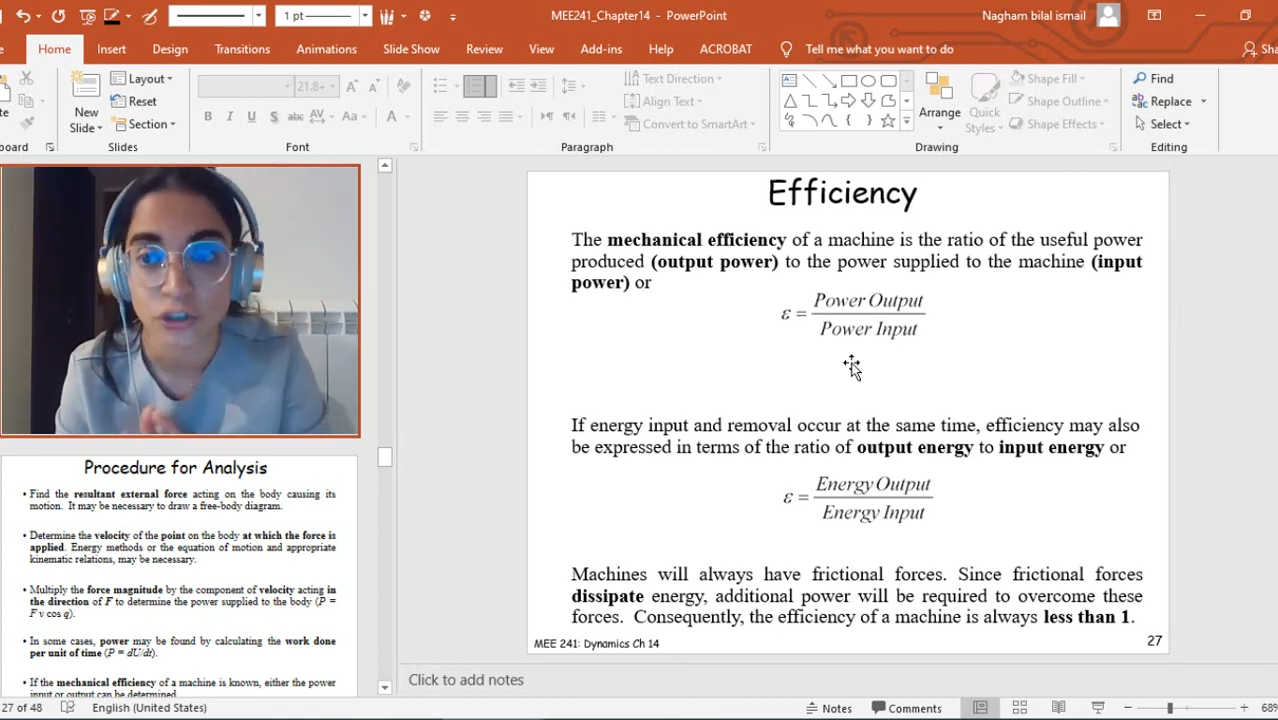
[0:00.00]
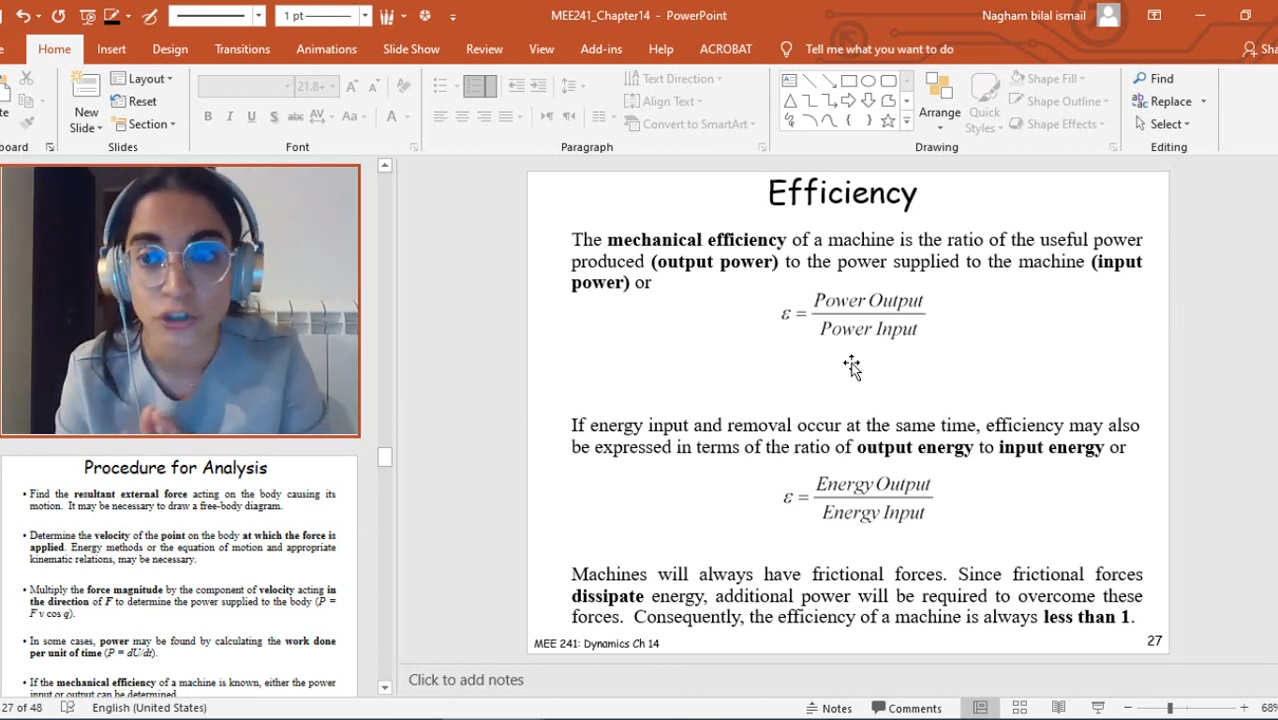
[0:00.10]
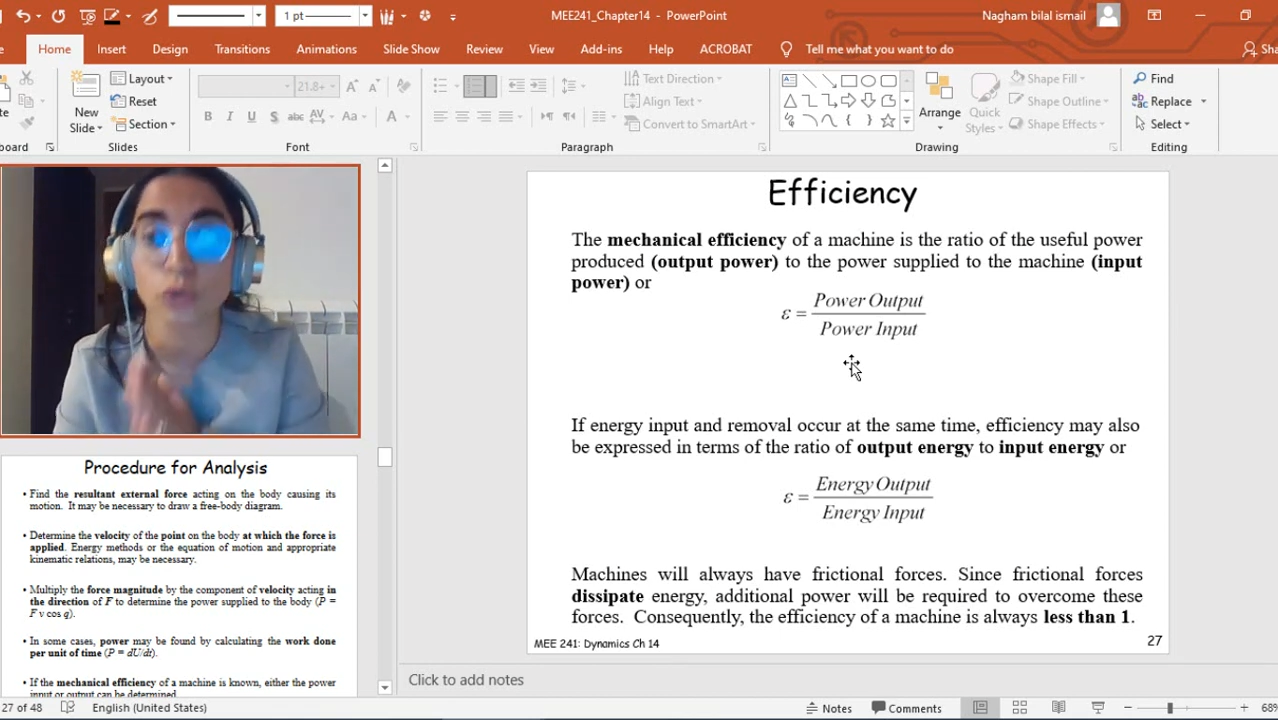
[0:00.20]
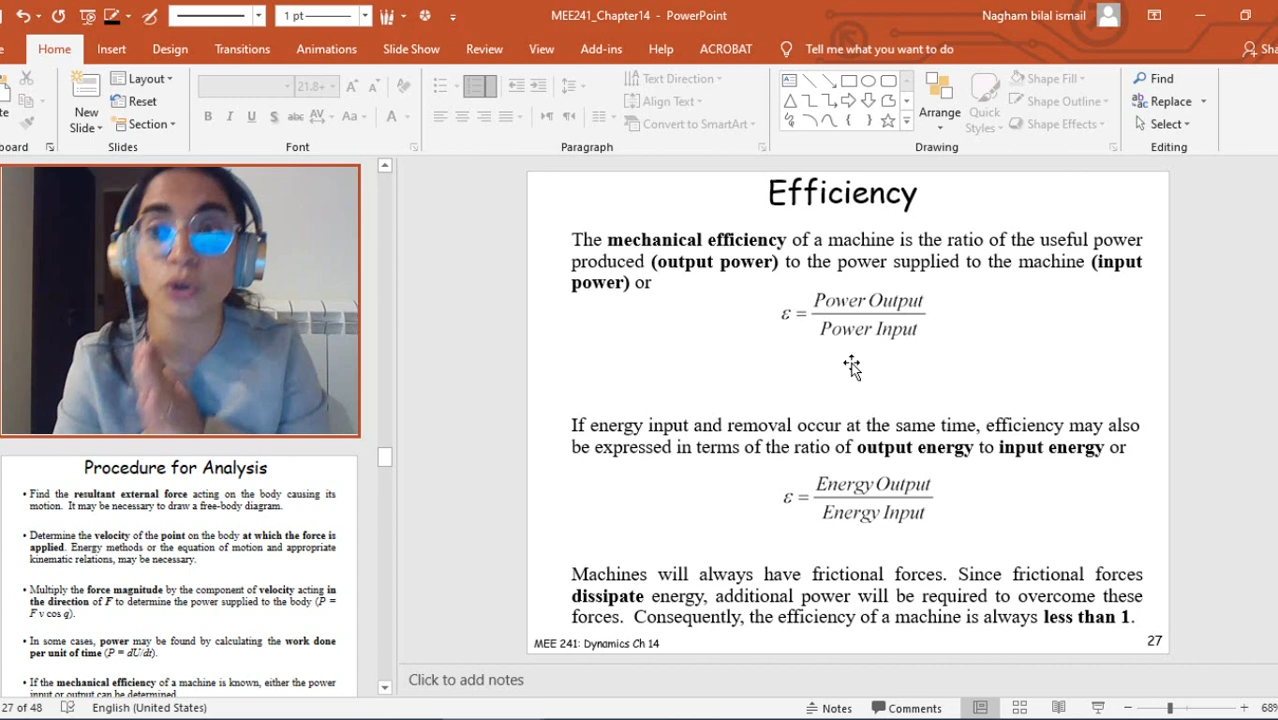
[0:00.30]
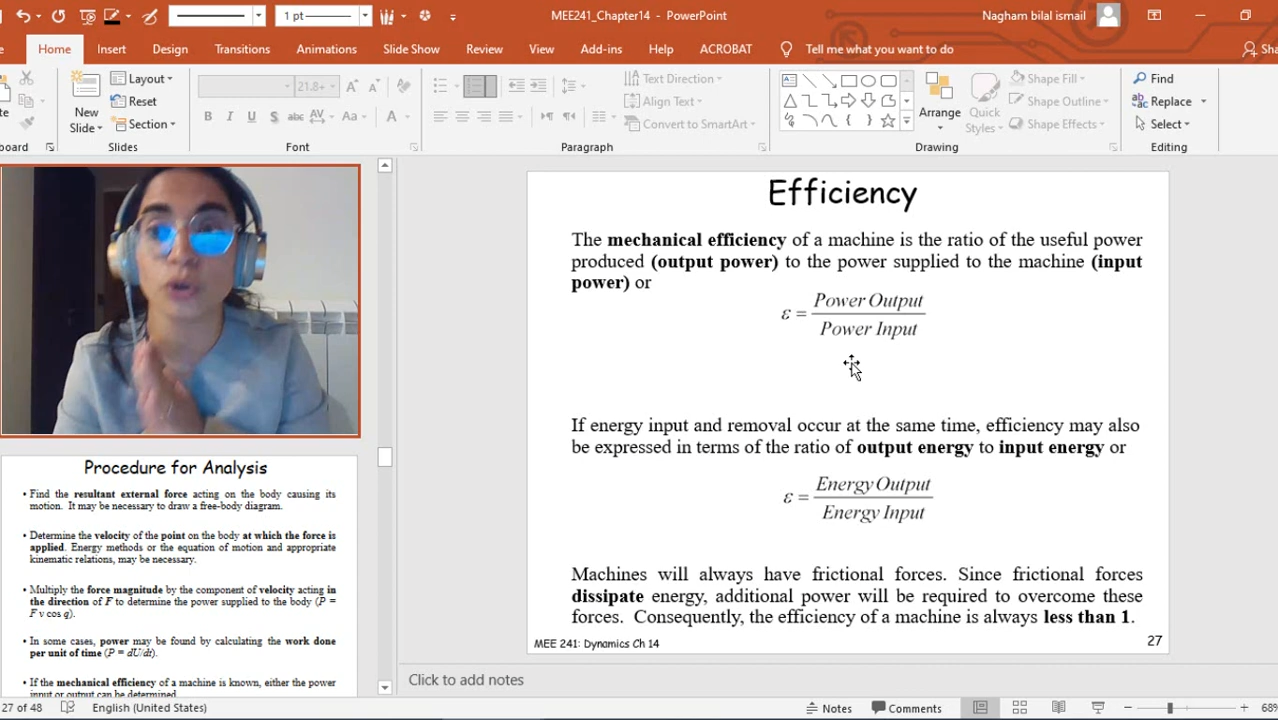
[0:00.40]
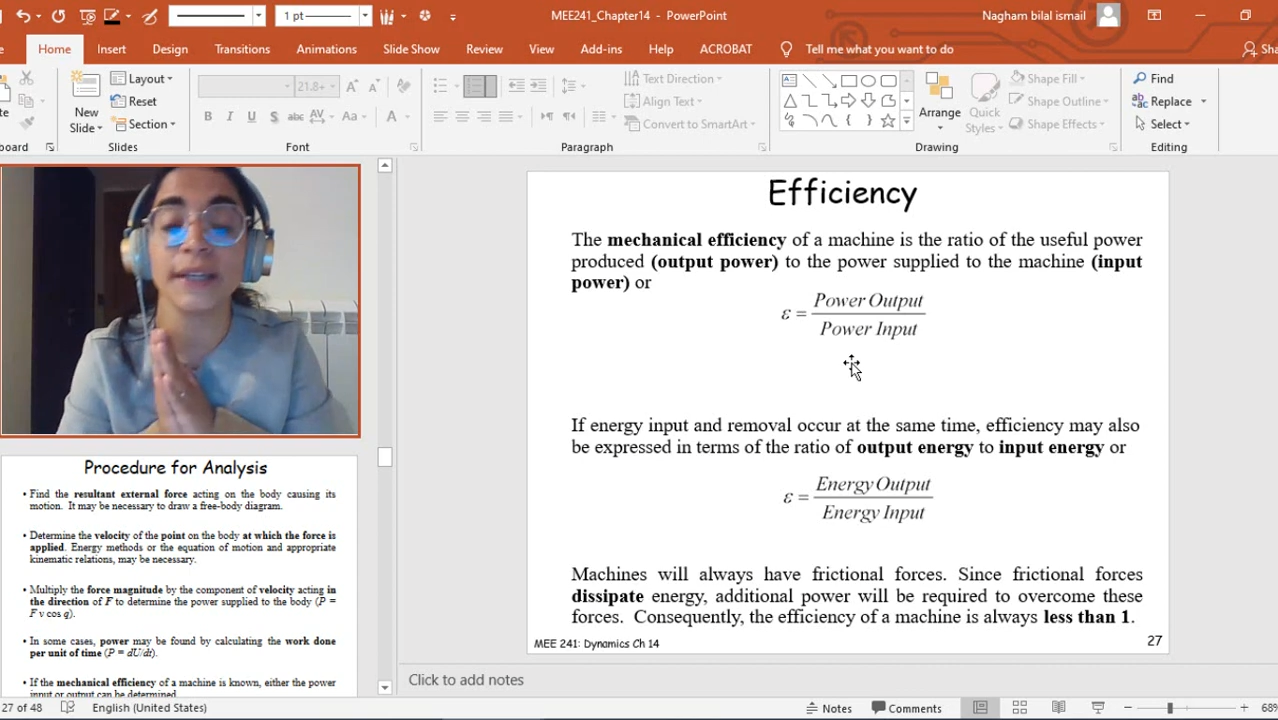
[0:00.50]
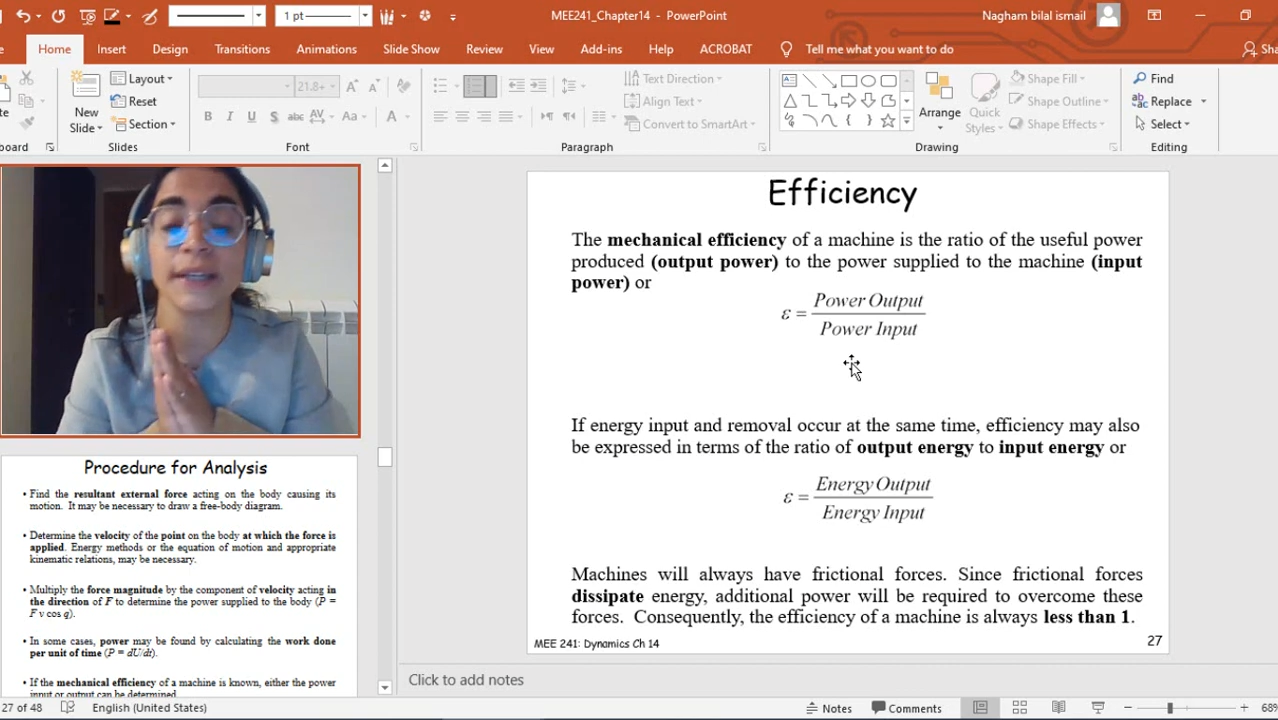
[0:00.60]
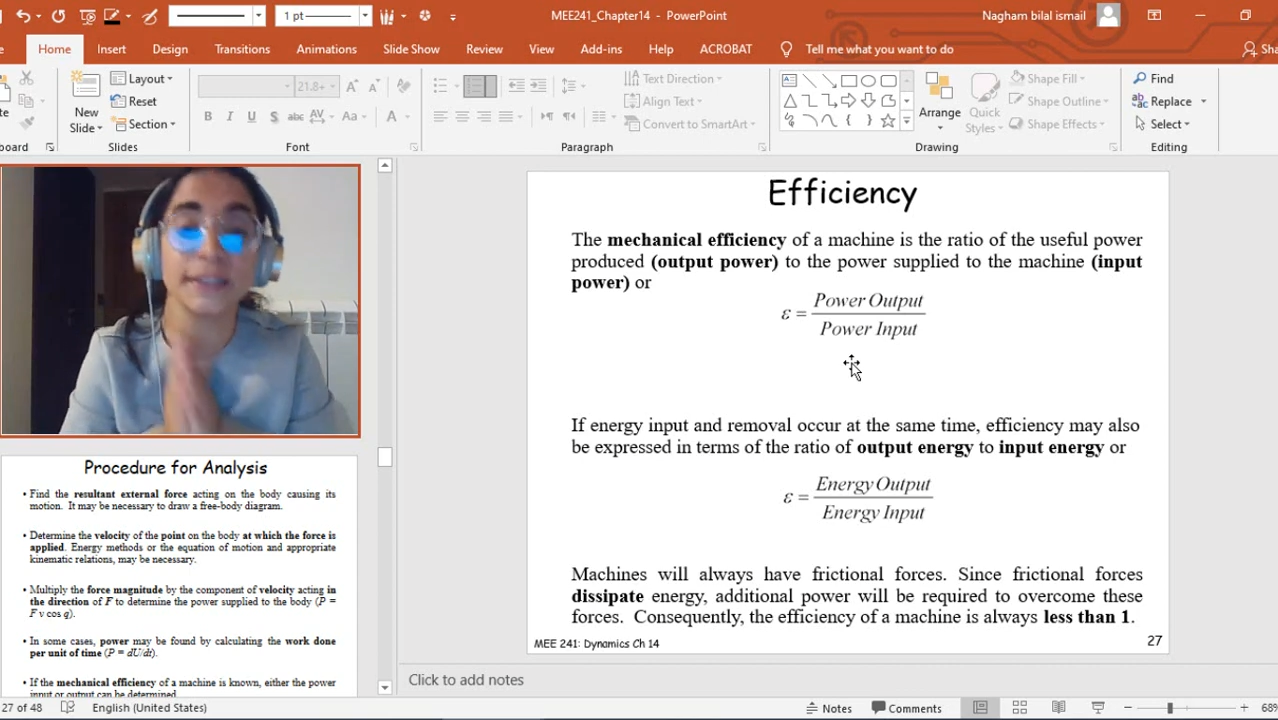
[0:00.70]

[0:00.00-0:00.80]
energy or